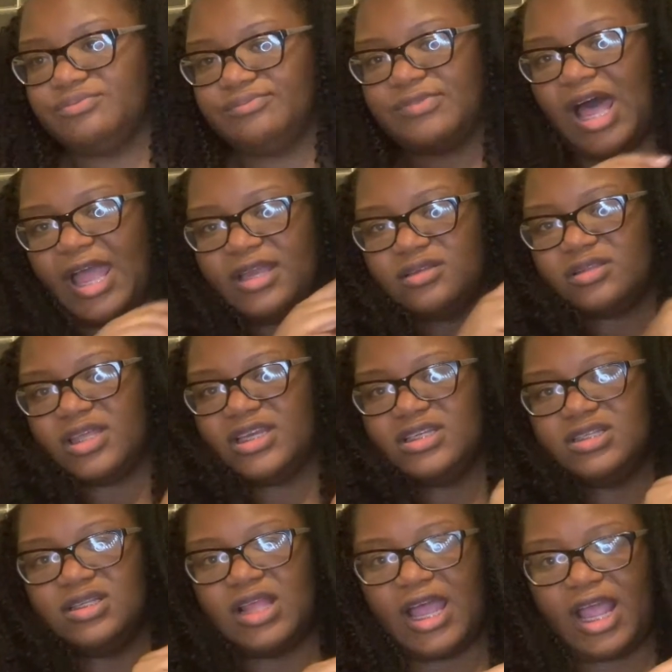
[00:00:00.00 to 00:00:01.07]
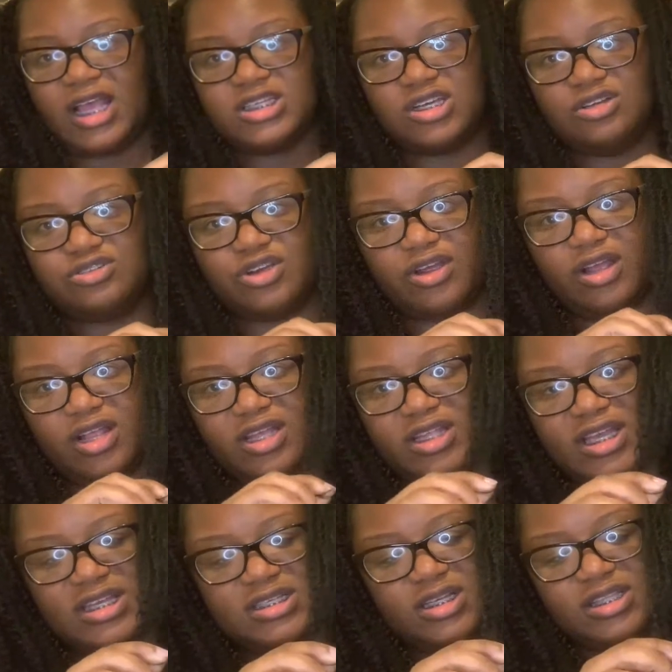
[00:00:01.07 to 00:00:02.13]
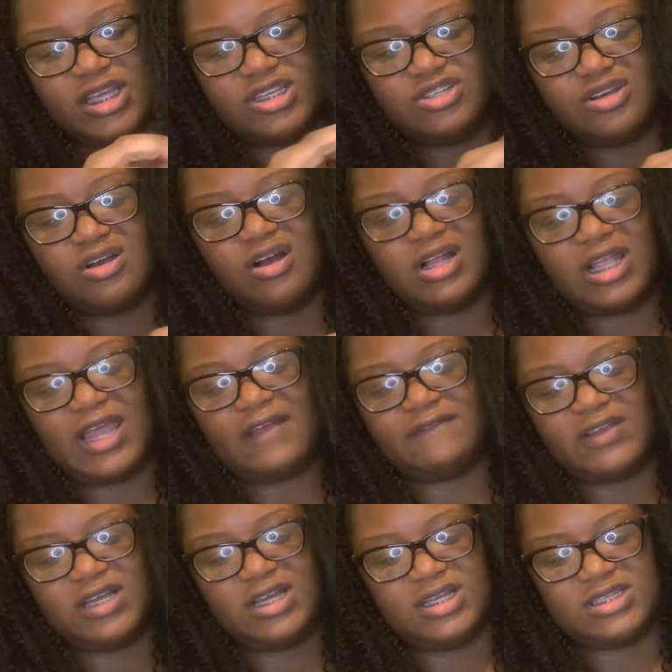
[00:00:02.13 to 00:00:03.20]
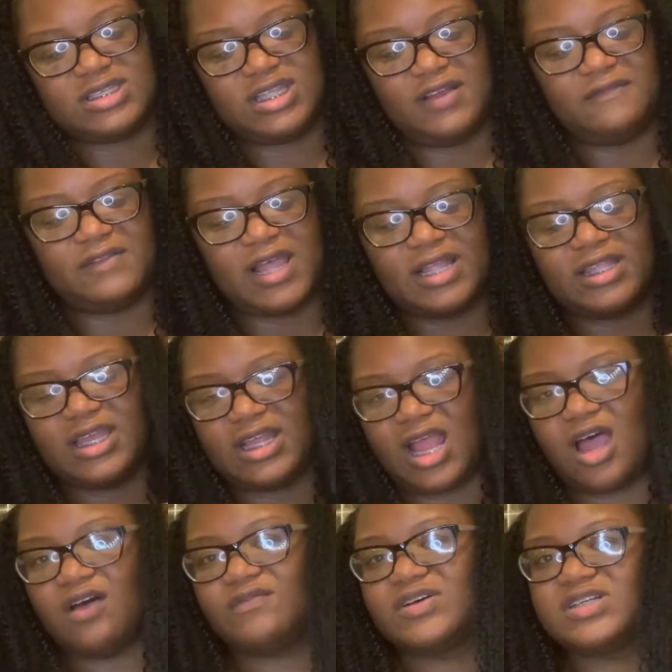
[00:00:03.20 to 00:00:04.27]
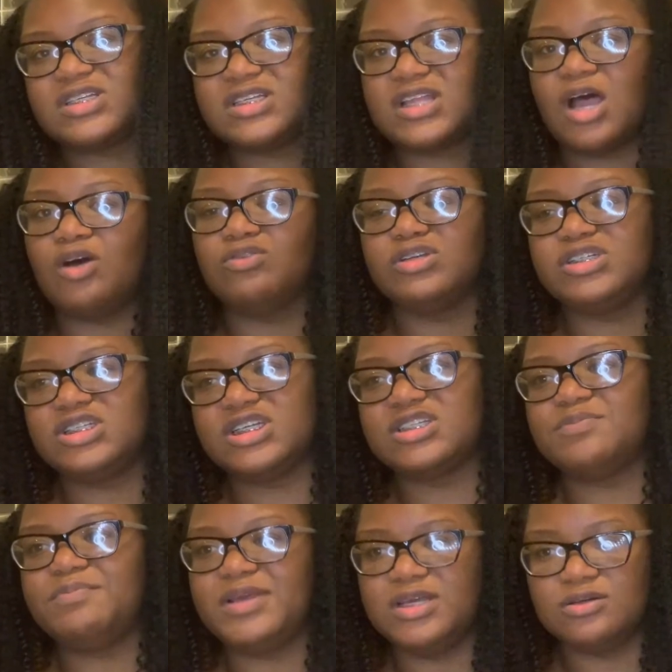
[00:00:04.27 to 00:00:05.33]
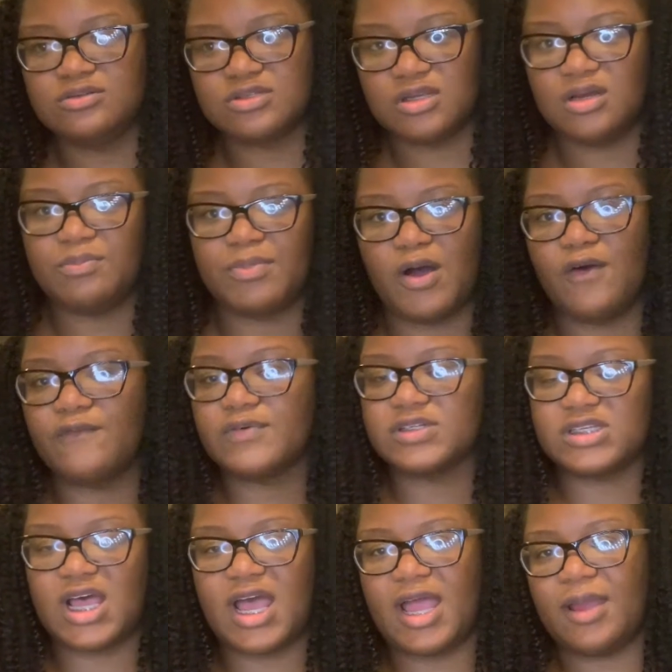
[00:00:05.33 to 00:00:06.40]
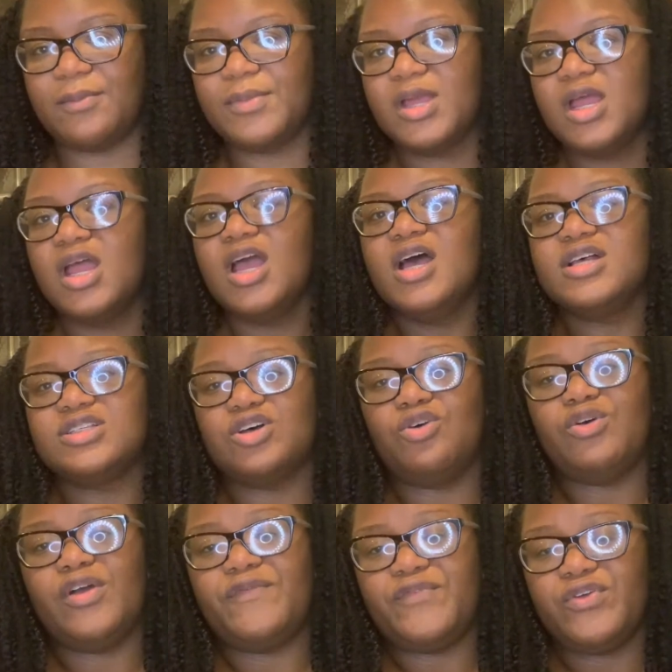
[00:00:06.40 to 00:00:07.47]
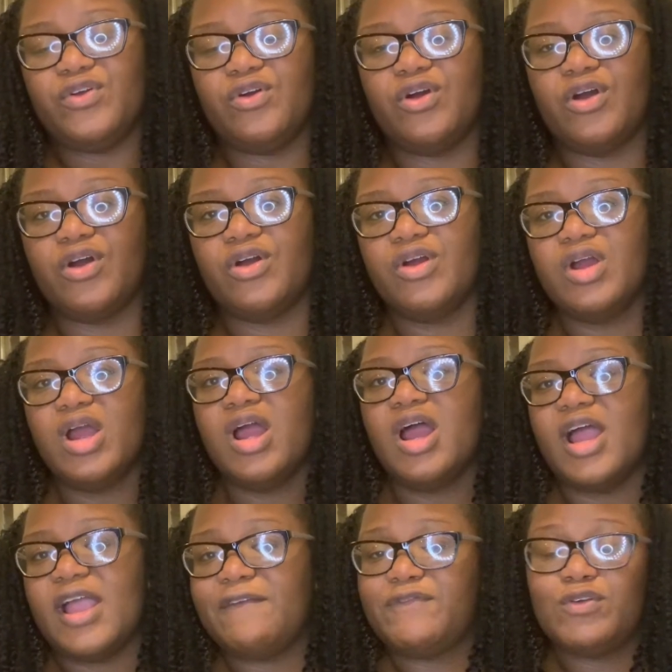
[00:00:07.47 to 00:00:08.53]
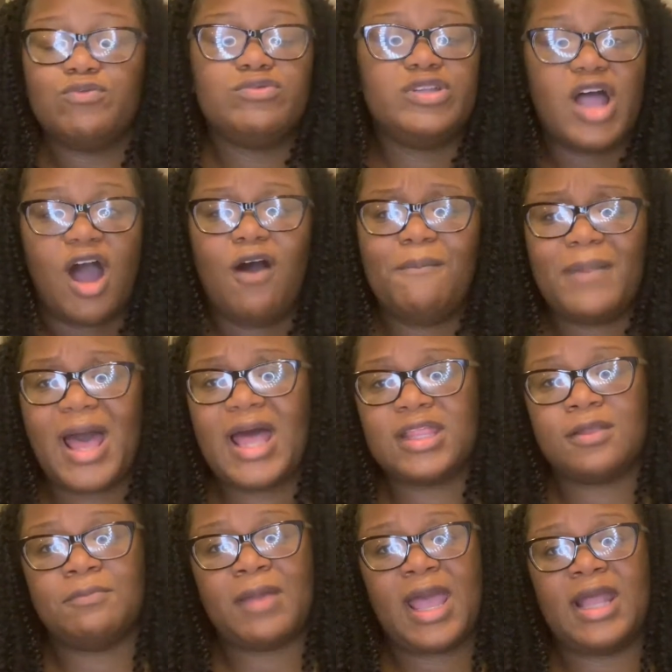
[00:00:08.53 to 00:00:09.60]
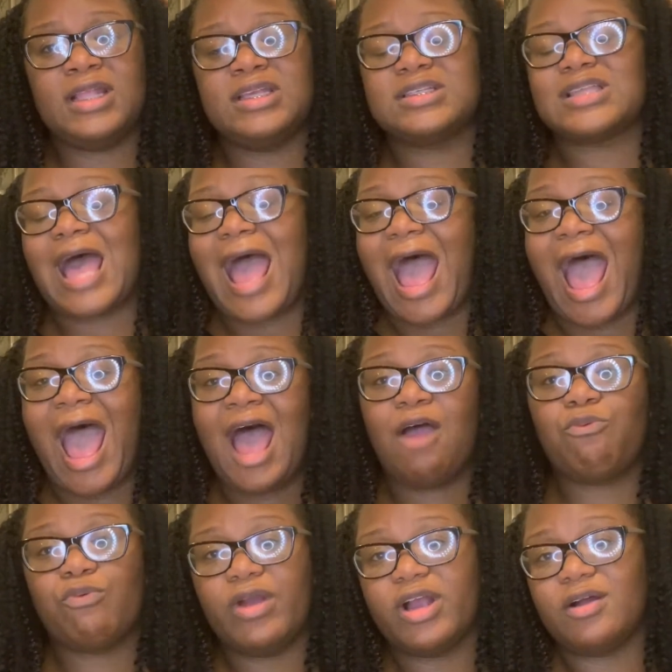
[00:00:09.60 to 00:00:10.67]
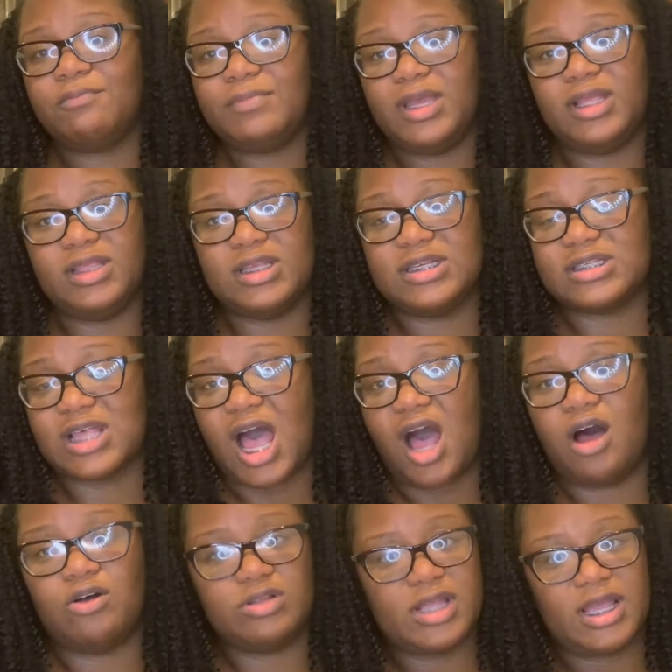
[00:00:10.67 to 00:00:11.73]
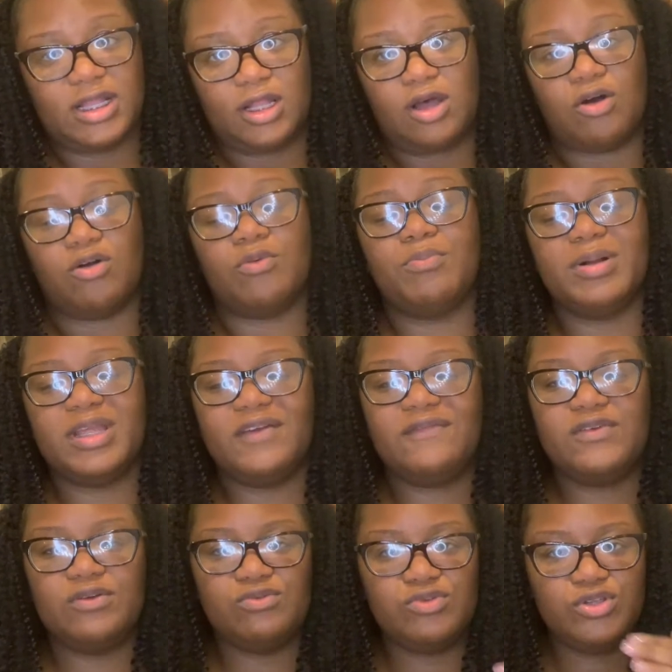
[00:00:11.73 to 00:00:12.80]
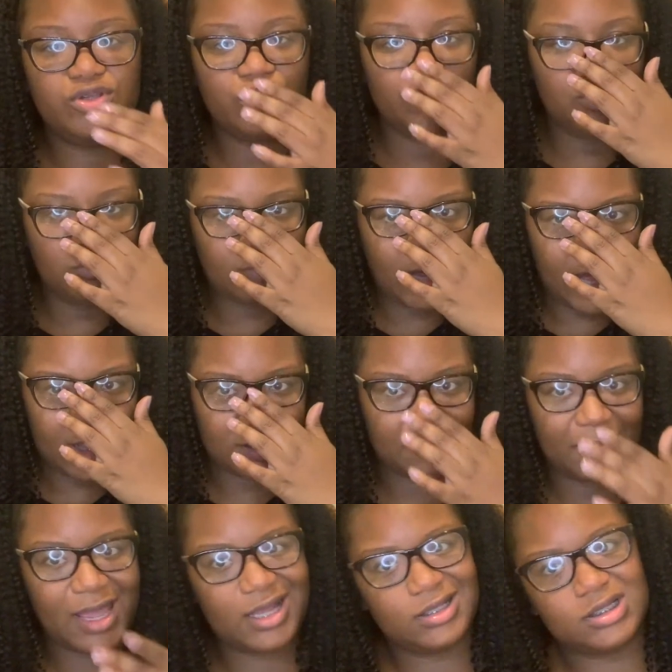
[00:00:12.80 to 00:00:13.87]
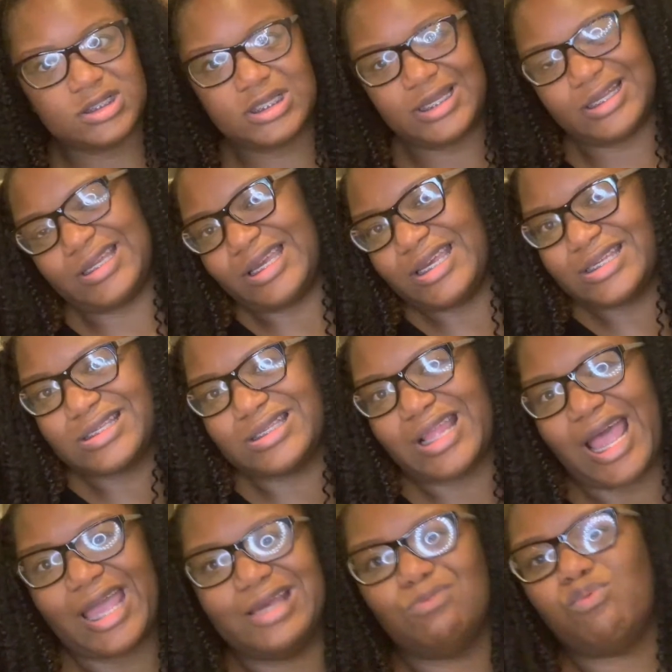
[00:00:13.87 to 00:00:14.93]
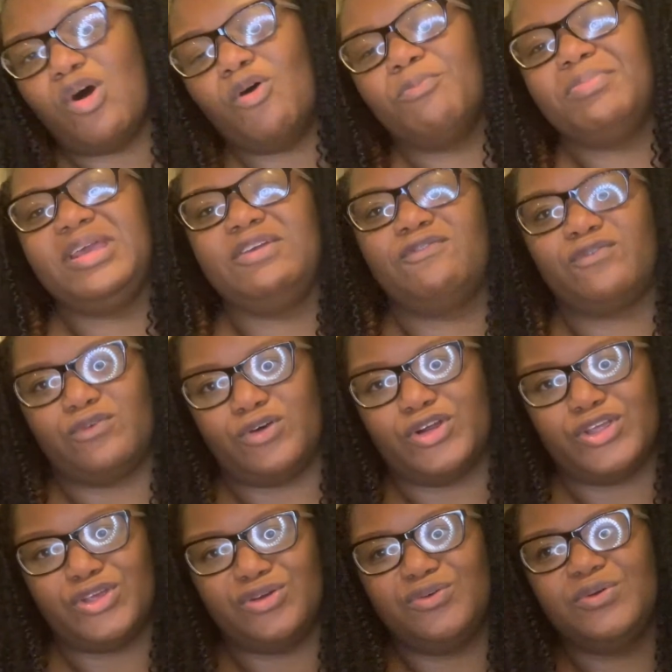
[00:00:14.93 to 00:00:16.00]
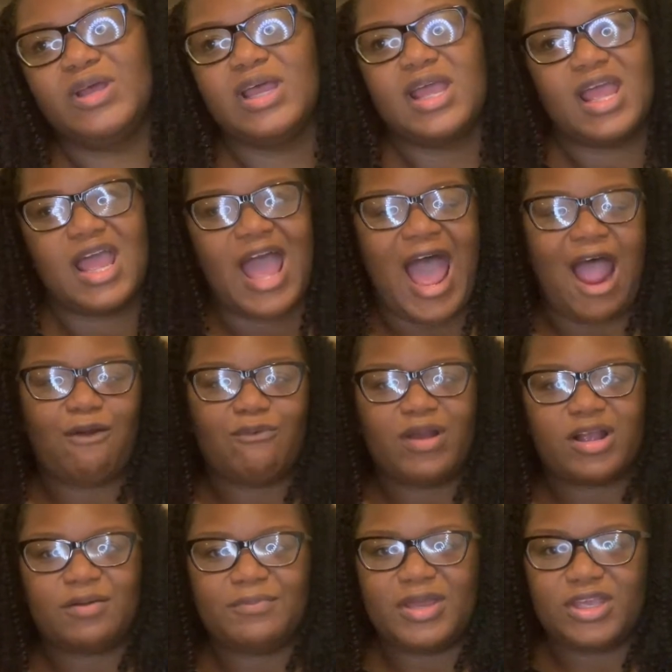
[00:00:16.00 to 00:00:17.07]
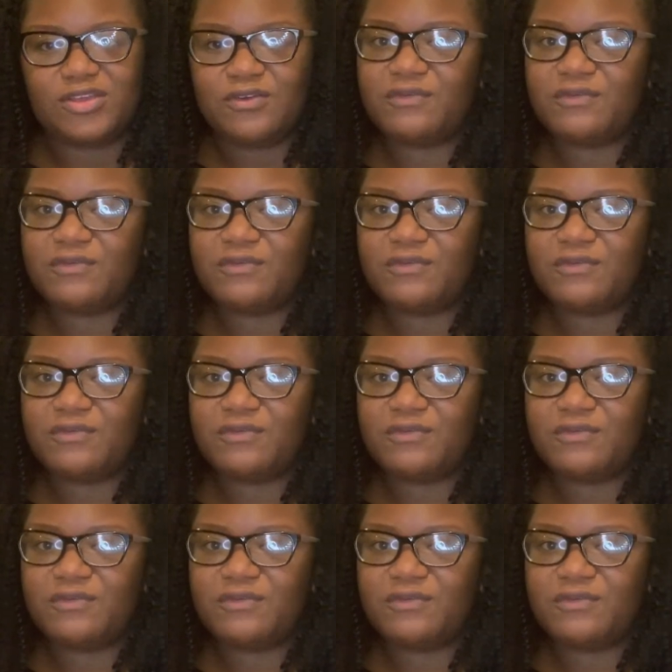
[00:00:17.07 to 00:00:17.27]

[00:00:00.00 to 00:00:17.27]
like these, like I showed you earlier, these are things you're going to have to cut stuff like that out because it only just builds up over time. So if you don't mind the maintenance, I recommend this all day long. But if you do mind the maintenance, then it won't be for you. I recommend you